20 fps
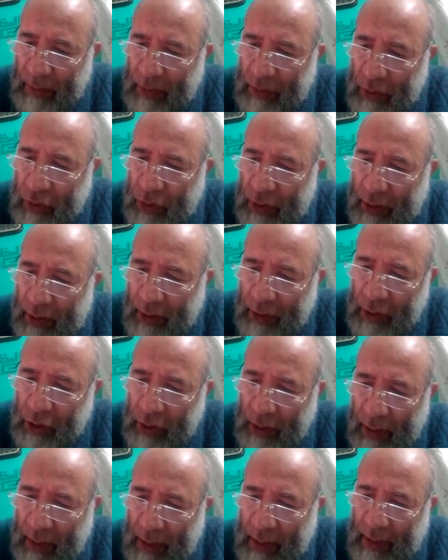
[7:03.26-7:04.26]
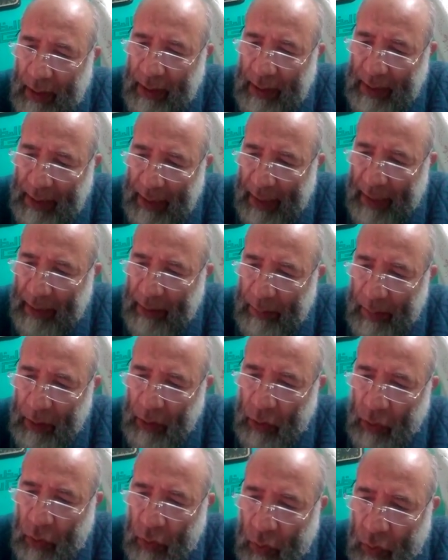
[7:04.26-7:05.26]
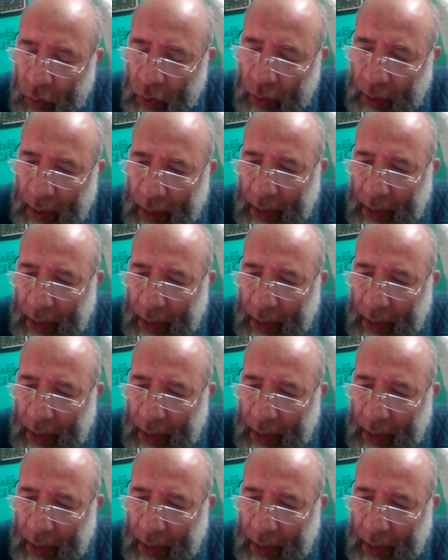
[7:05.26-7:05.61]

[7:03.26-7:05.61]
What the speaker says: generation in the second Mendel Law?